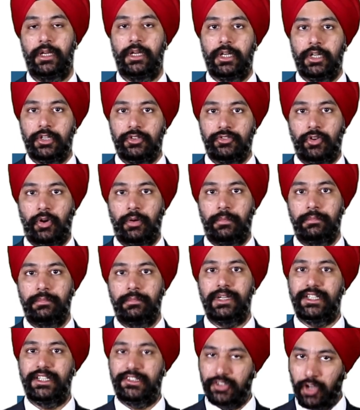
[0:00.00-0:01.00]
So
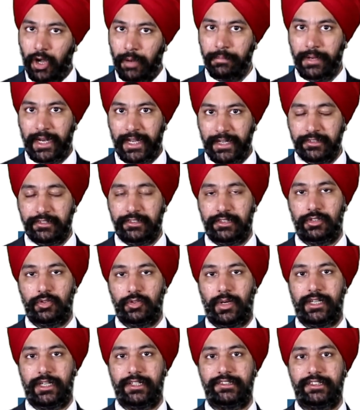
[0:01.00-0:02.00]
it's complex to
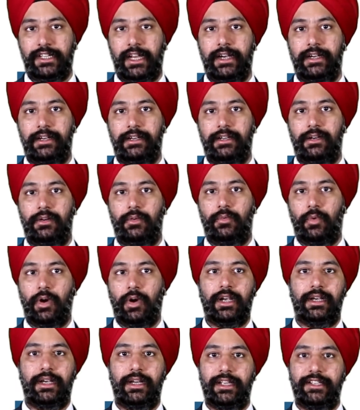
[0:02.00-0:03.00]
understand
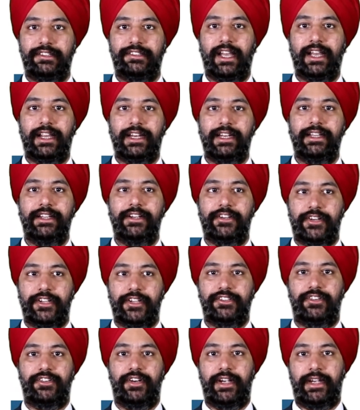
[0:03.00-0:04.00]
what exactly
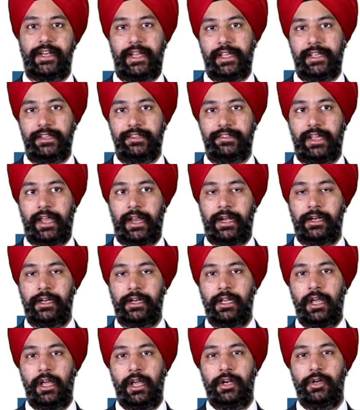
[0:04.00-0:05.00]
interest rate is, and
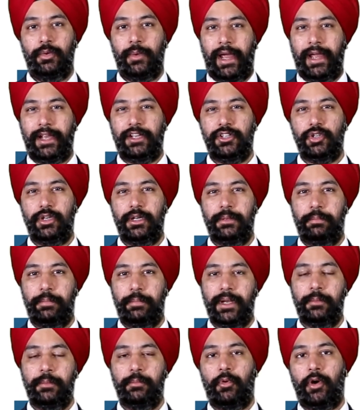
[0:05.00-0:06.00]
to actually
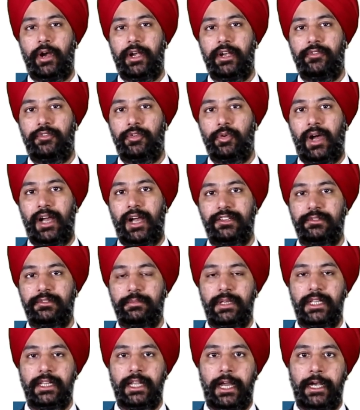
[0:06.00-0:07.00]
pinpoint, if you ask
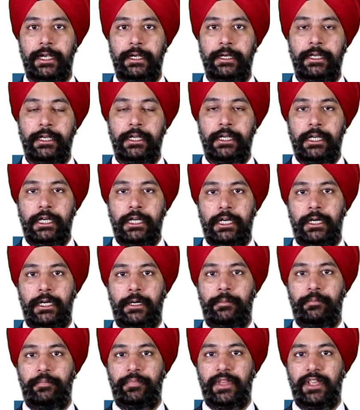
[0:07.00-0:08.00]
me that
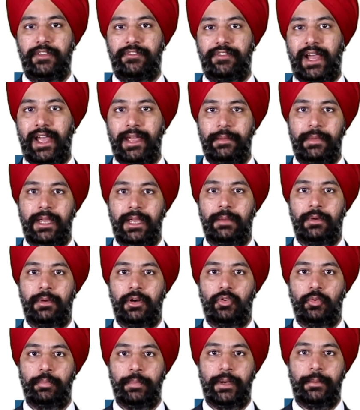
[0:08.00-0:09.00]
if I am able
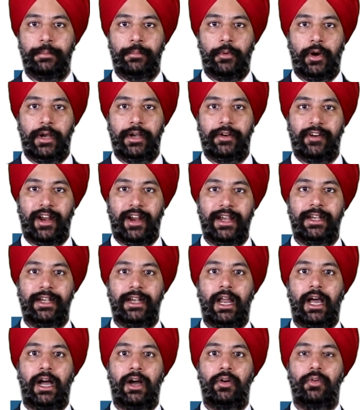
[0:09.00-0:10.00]
to pinpoint right
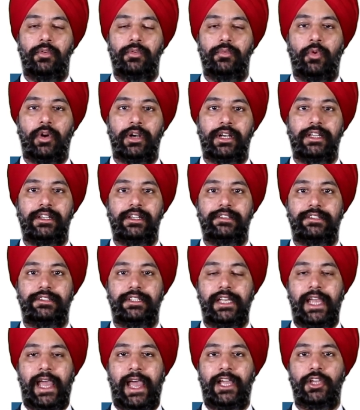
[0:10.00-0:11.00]
now what is
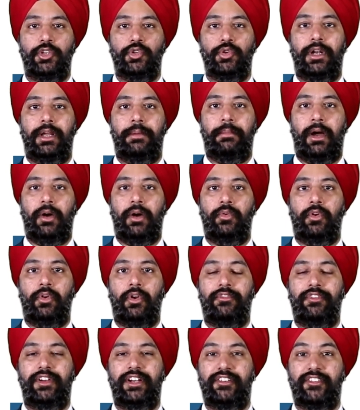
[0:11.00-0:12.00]
the actual amount
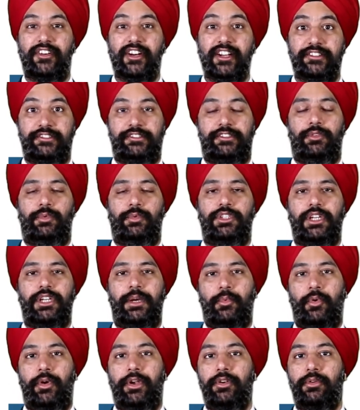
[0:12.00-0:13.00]
of interest which I'm
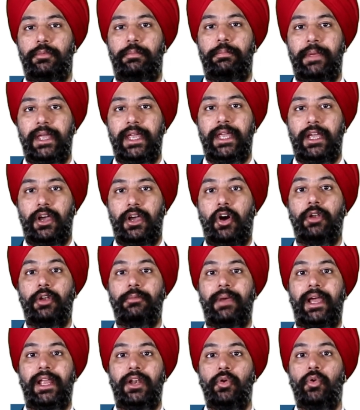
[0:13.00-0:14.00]
going to pay on
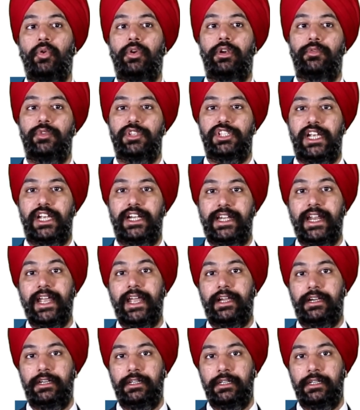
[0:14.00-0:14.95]
my loan which I take